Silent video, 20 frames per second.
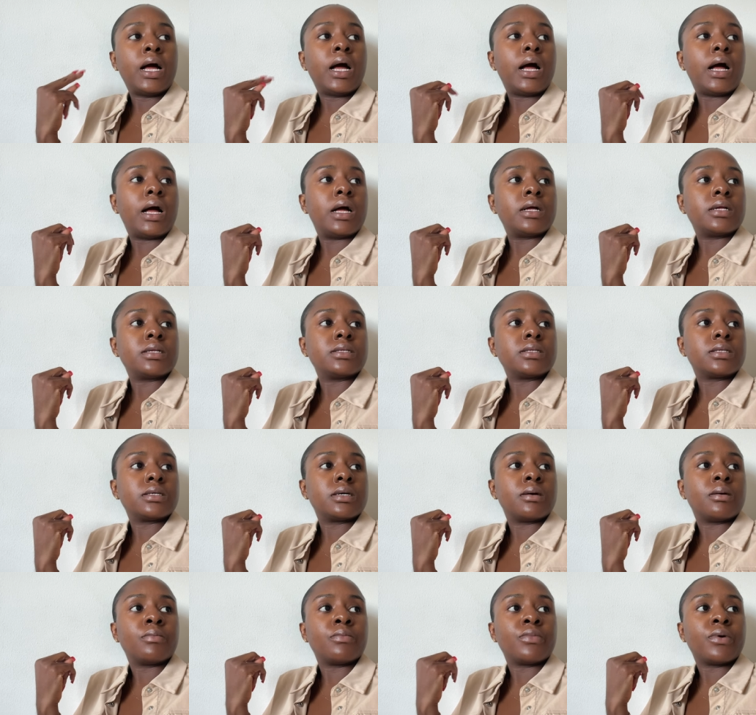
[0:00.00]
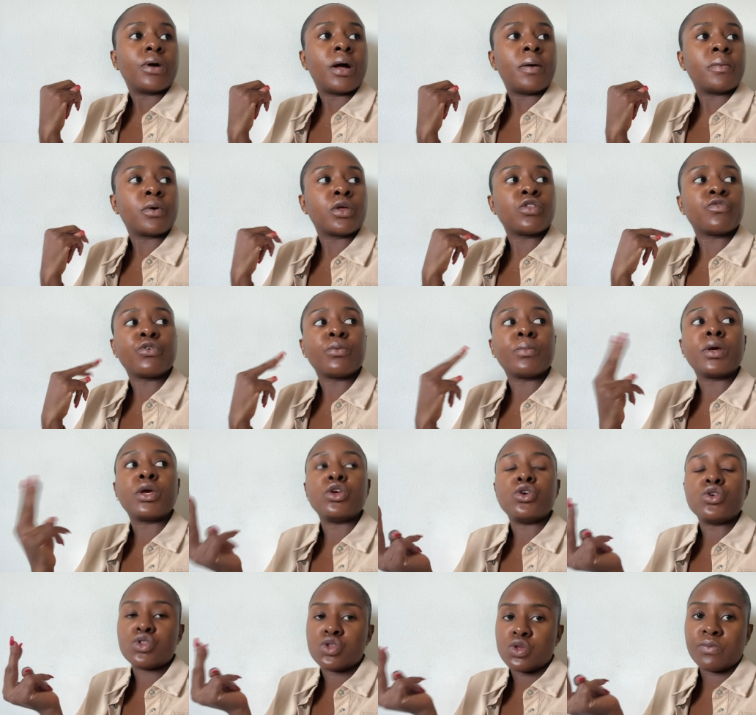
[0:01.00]
and I'm going to film
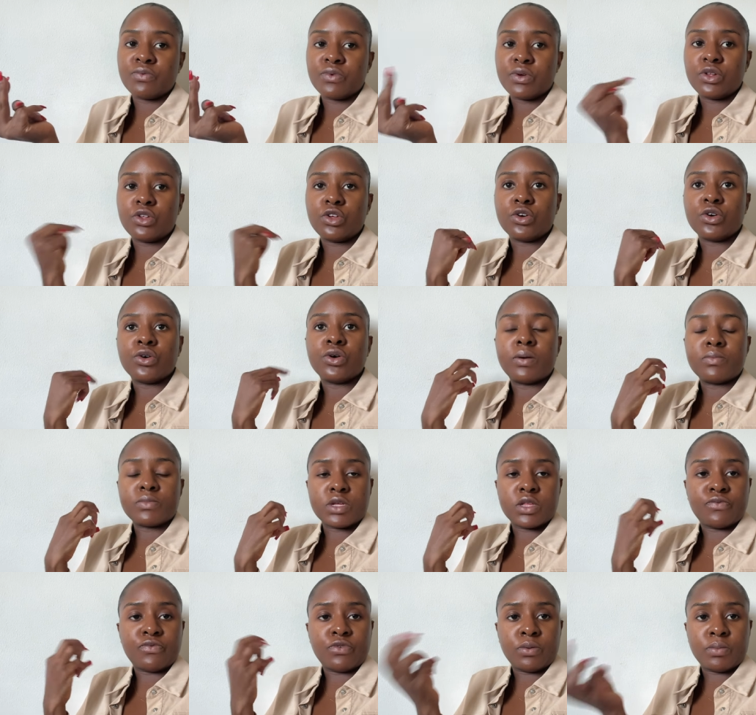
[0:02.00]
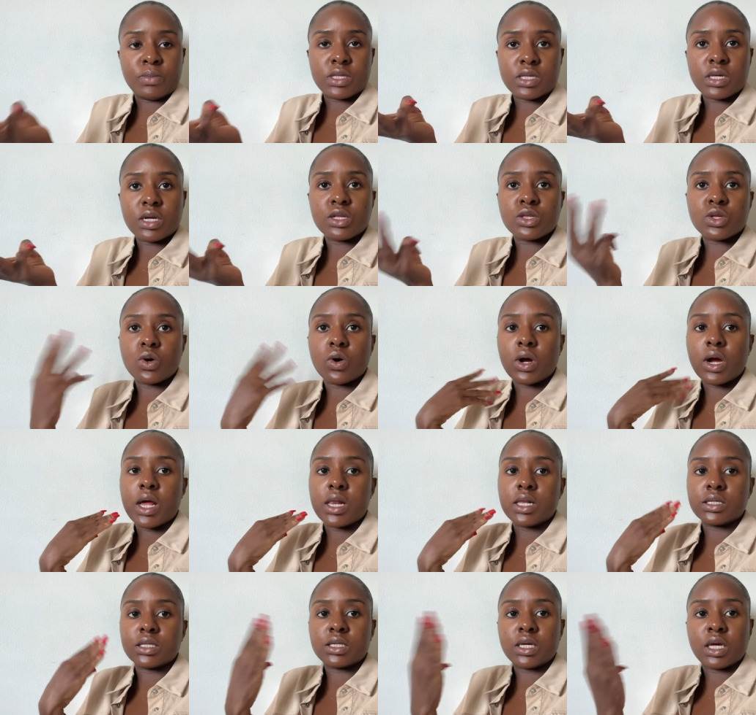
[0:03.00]
a YouTube video, I'm going to film a TikTok,
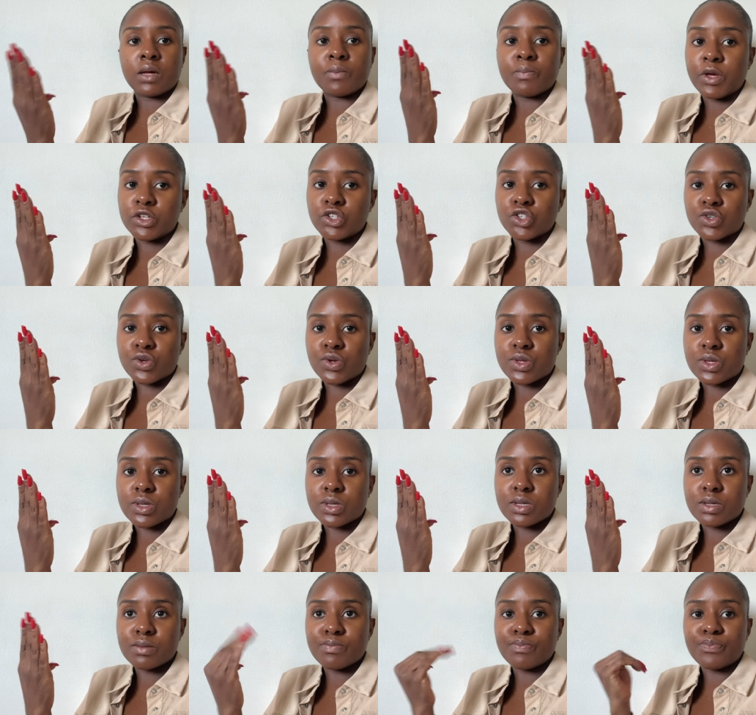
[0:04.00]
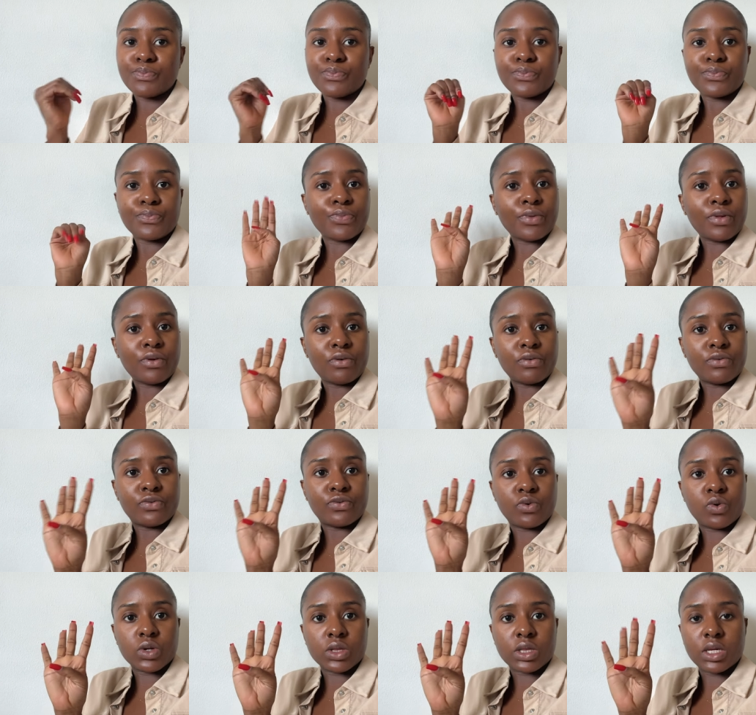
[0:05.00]
and take pictures.
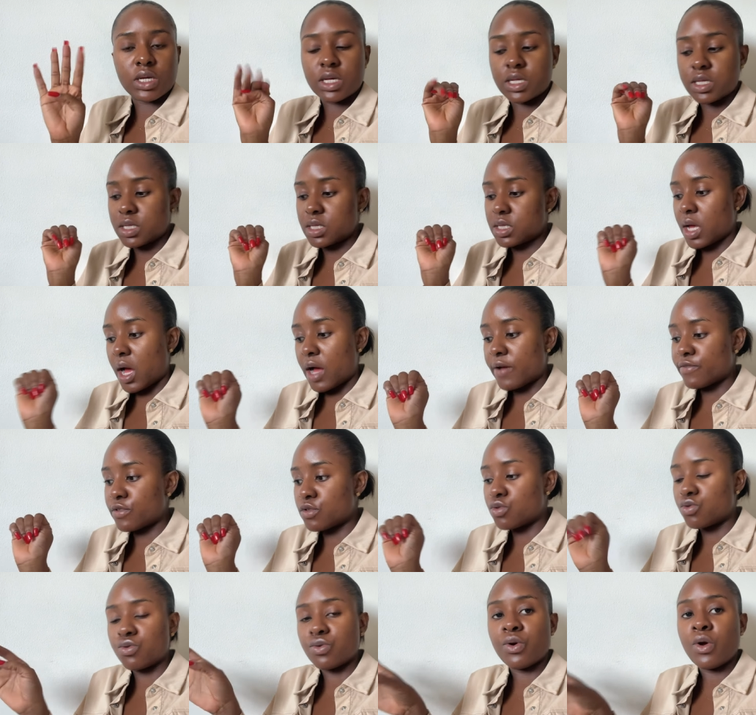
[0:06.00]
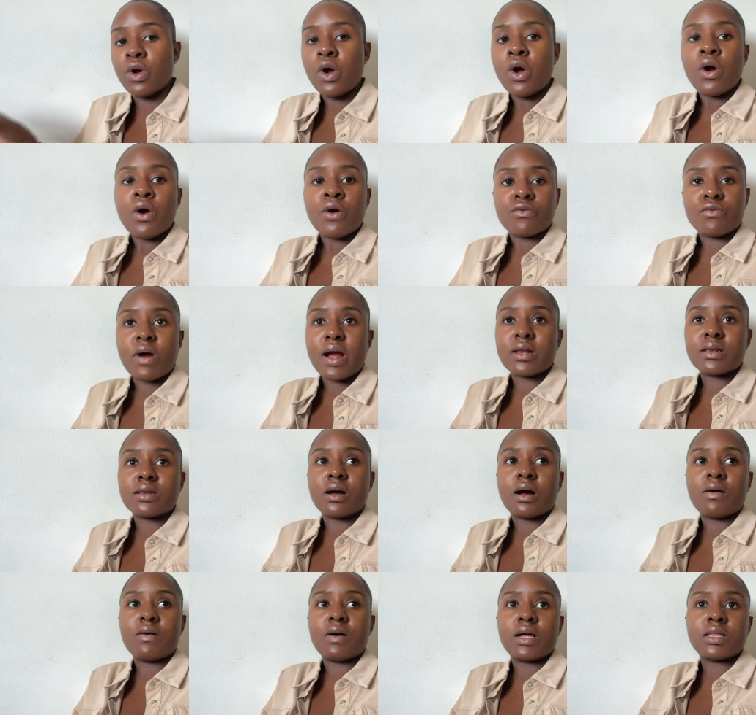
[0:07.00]
4 things I have to do right
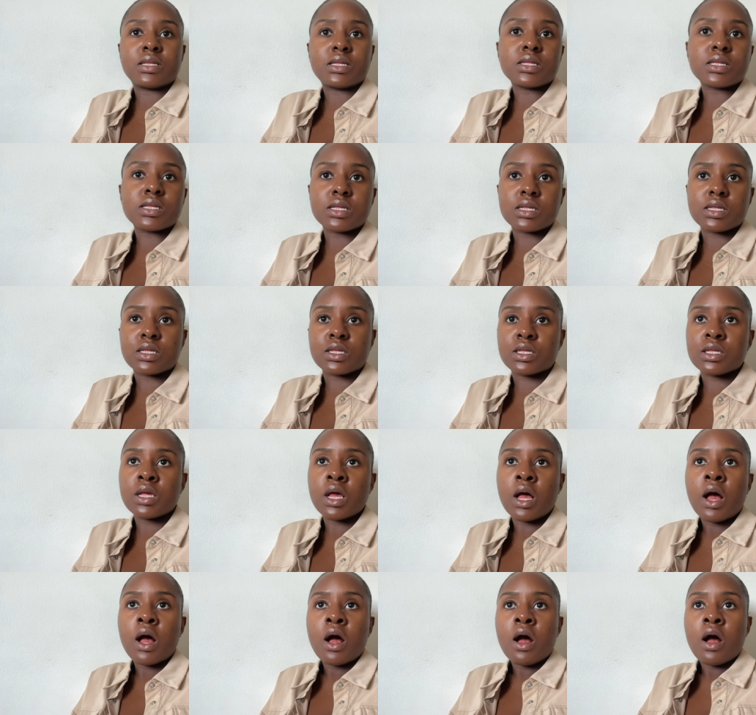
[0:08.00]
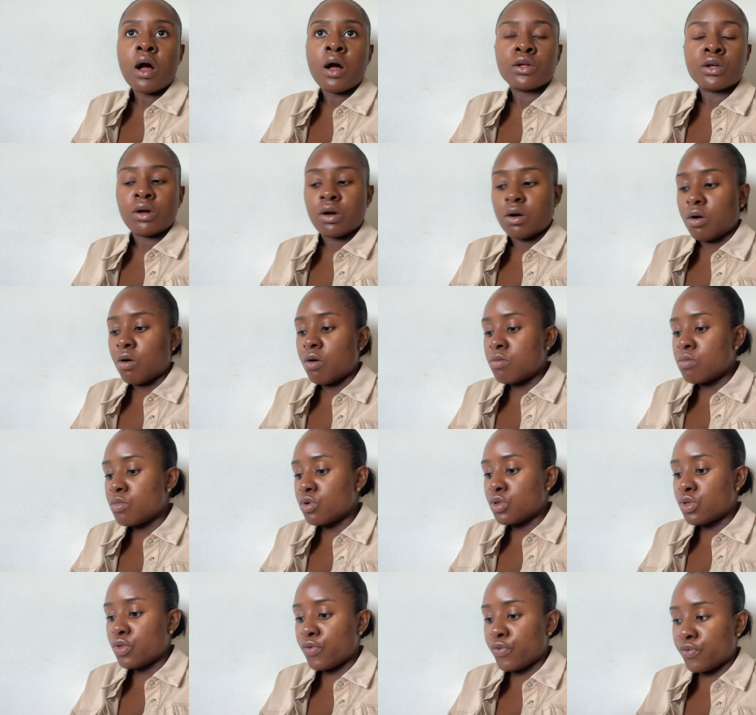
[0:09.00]
now, and this is
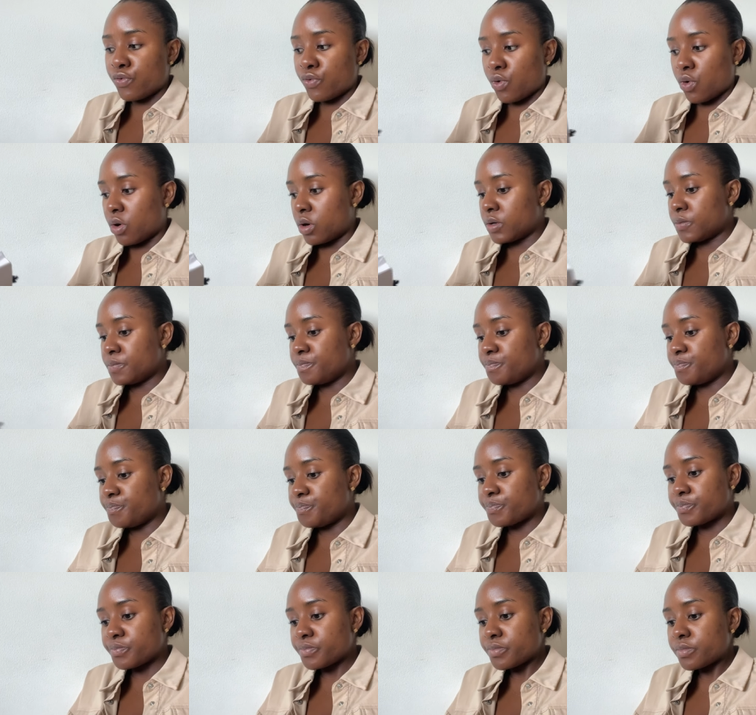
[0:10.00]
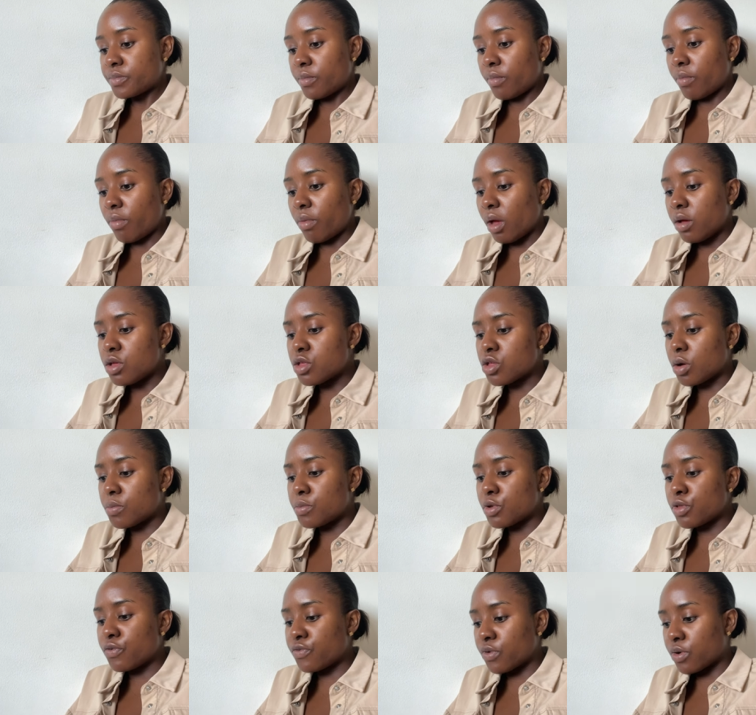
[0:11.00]
almost 4. It's
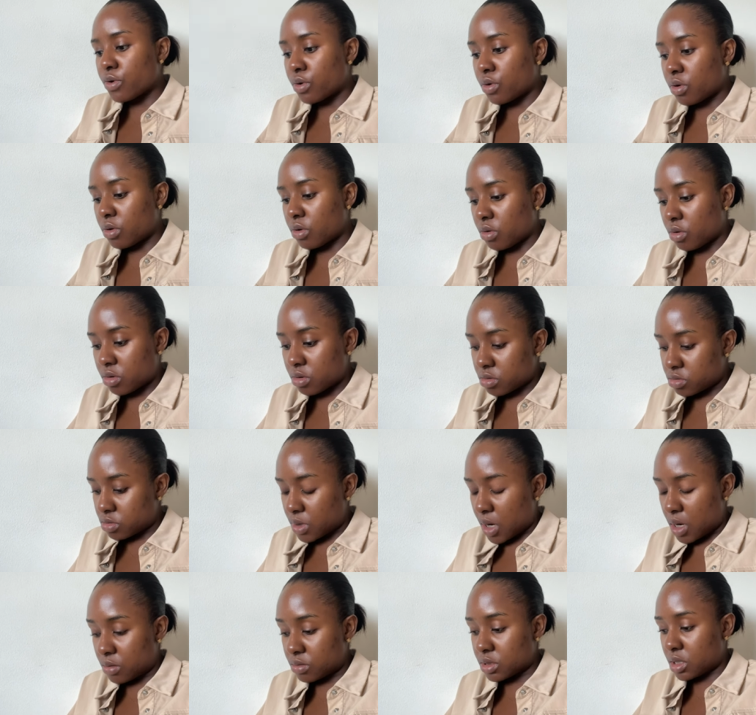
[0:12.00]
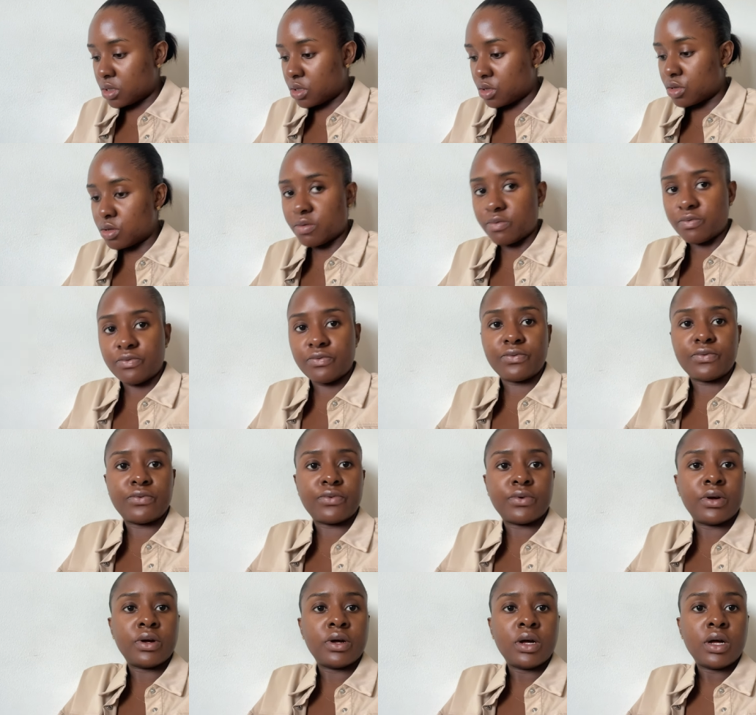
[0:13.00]
almost 4 o'clock. Wow, there are a lot
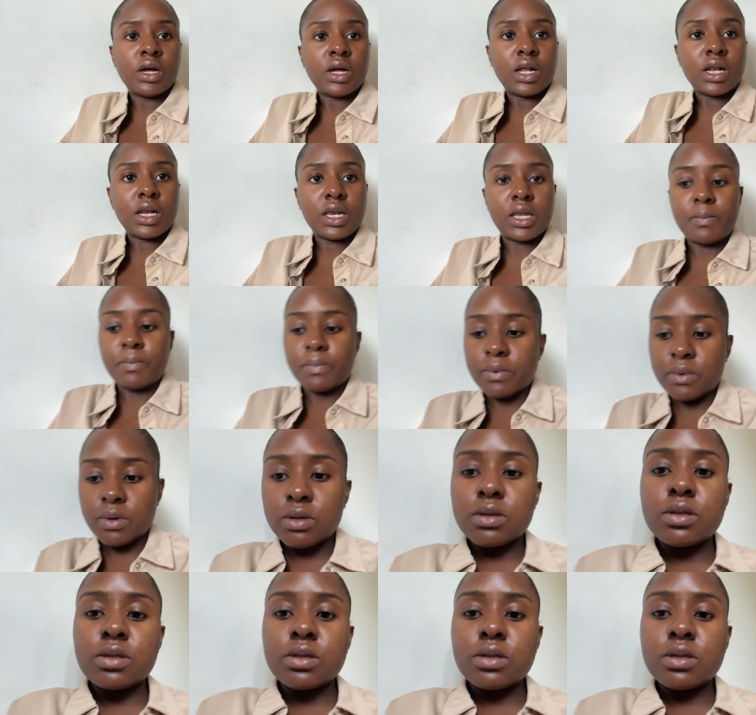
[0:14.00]
of lip